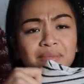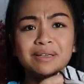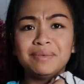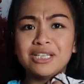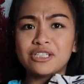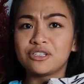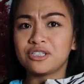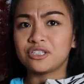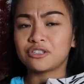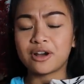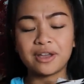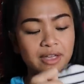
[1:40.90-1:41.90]
I'm gonna be interested
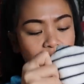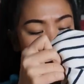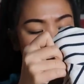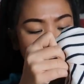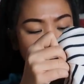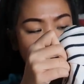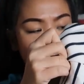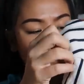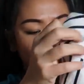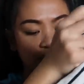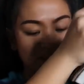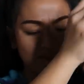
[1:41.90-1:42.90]
to try that on and see how
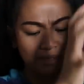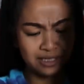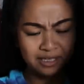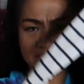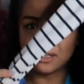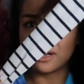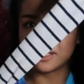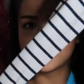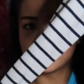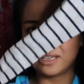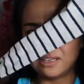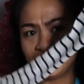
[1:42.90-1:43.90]
it fits, but it is long
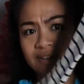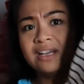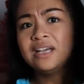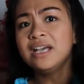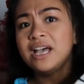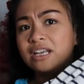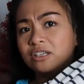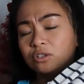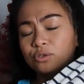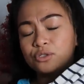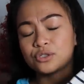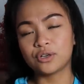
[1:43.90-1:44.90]
sleeve and a
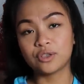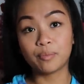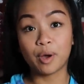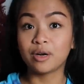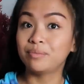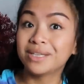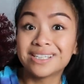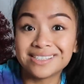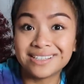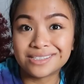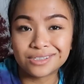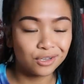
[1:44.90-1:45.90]
looser on the bottom because
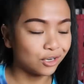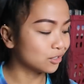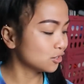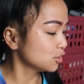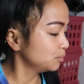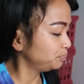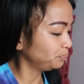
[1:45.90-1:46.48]
it is large.